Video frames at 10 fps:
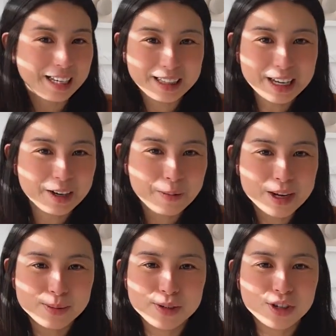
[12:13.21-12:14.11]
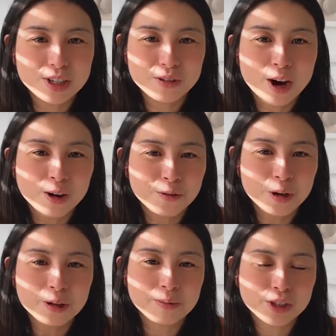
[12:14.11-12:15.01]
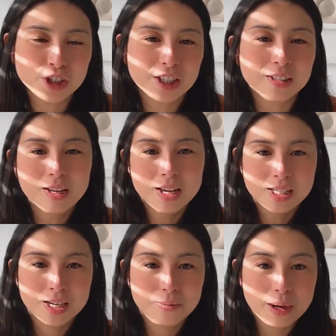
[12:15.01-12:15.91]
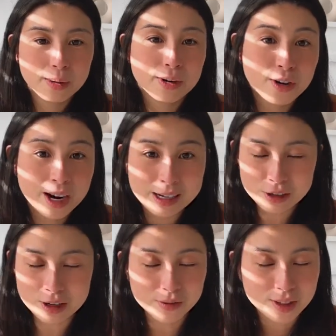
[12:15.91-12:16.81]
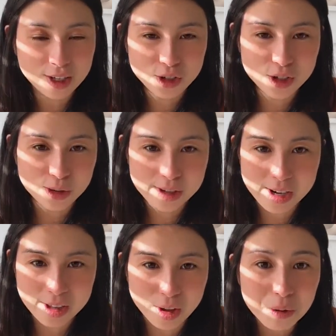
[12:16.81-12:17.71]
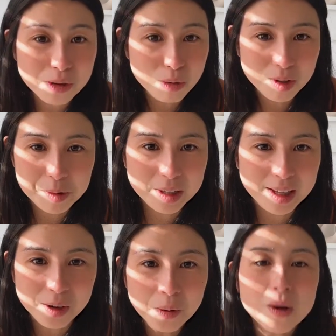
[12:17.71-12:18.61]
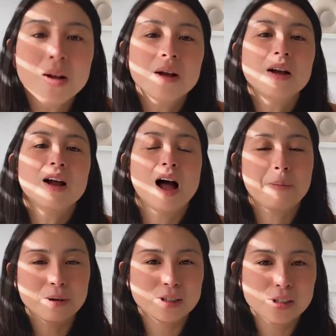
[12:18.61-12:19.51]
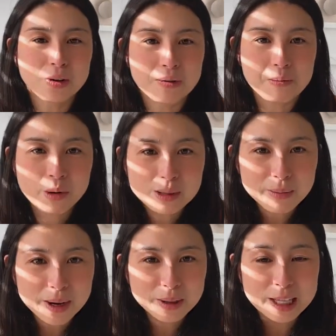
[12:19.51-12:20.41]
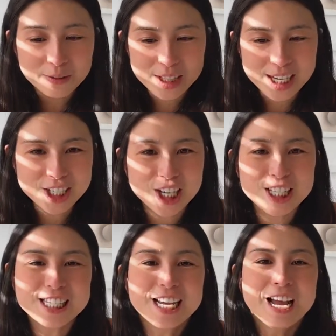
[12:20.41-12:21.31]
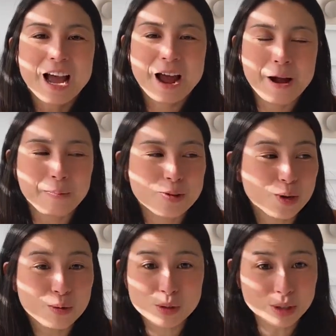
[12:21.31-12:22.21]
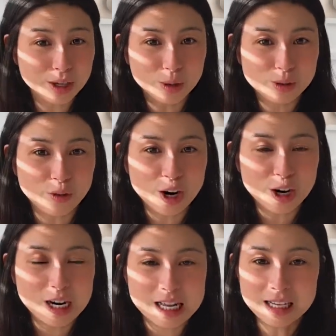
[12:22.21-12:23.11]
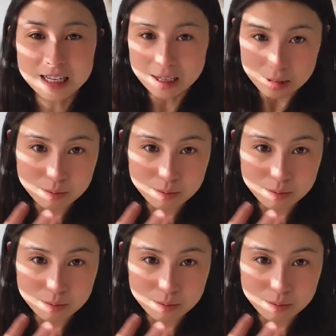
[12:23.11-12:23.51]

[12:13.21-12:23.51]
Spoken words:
like a letterpress machine, a hot foil machine, to be able to create her invitations, which I thought was really, really cool. I personally don't even print my own invitations, so it was really cool for her to